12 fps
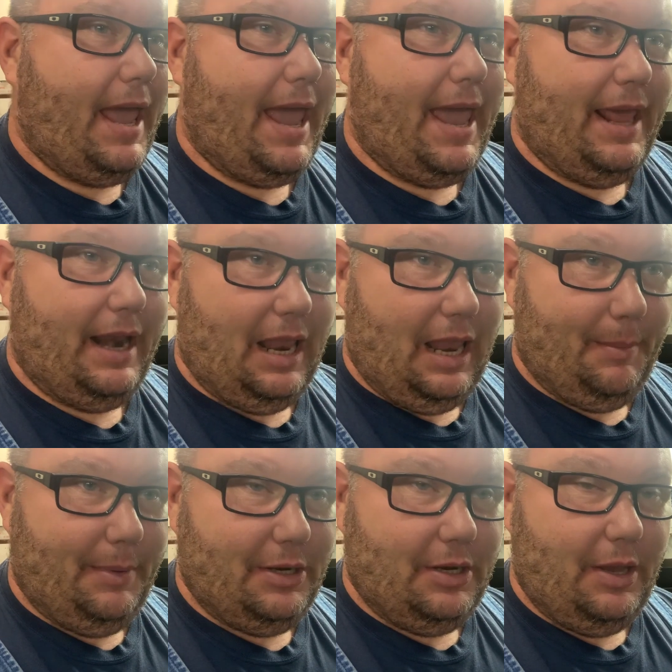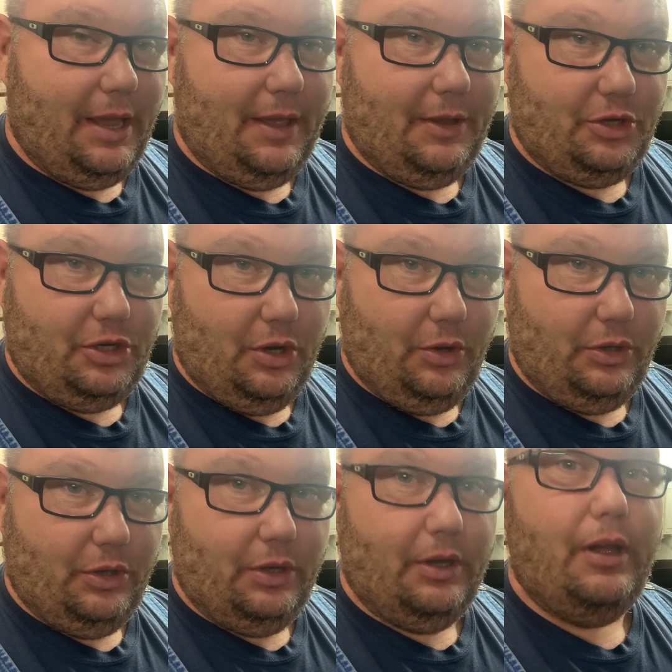And let me show
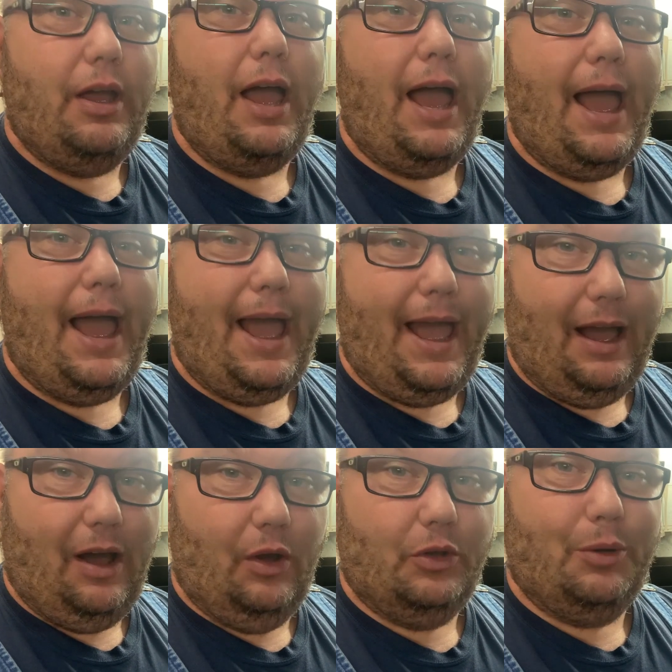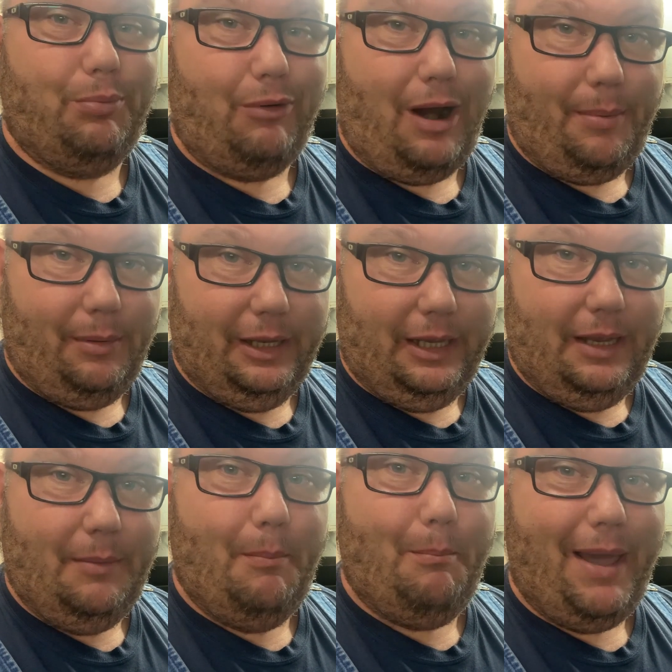you how to properly
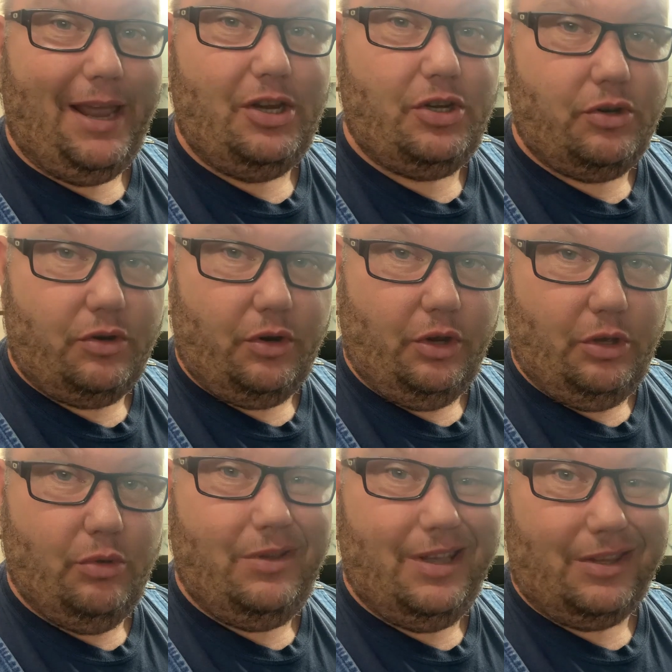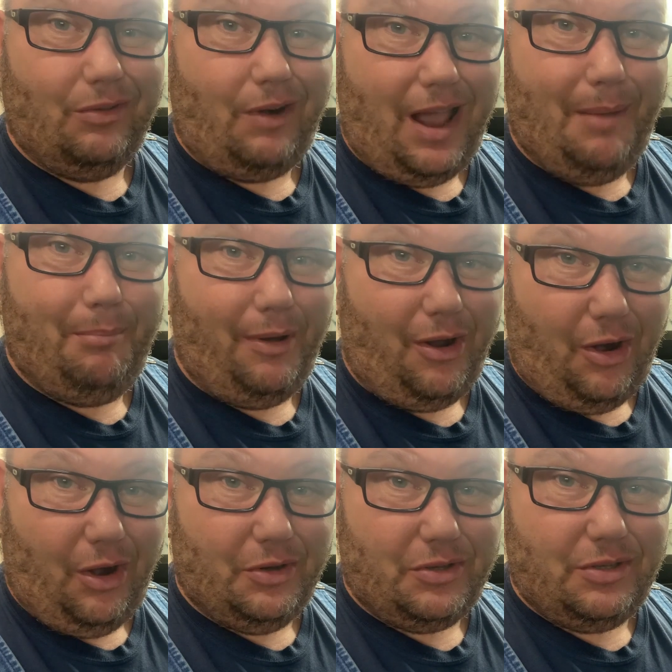make sure you get the right
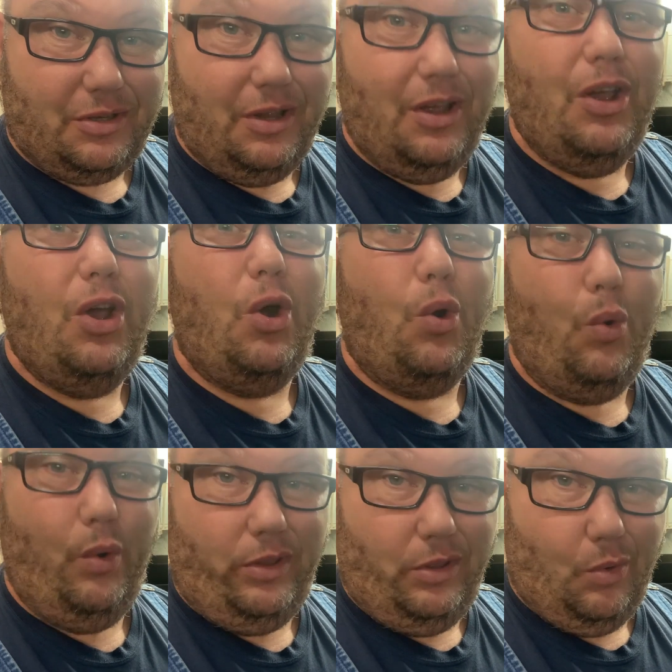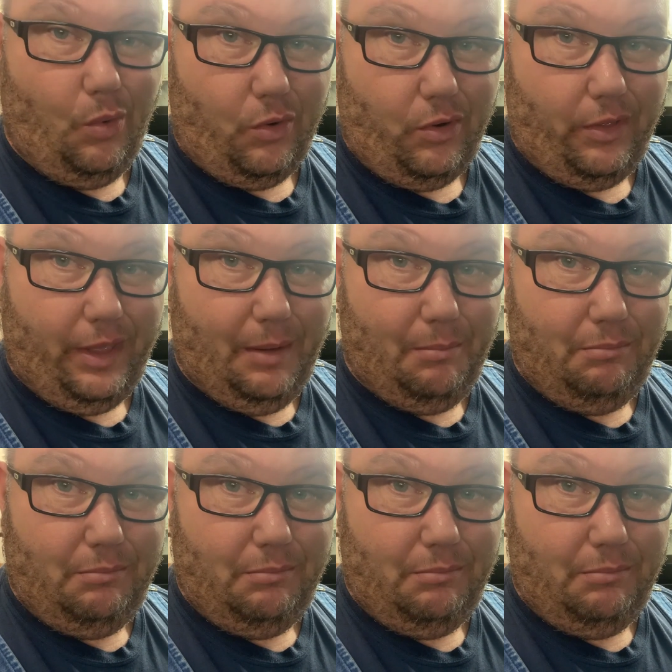parts when you order them.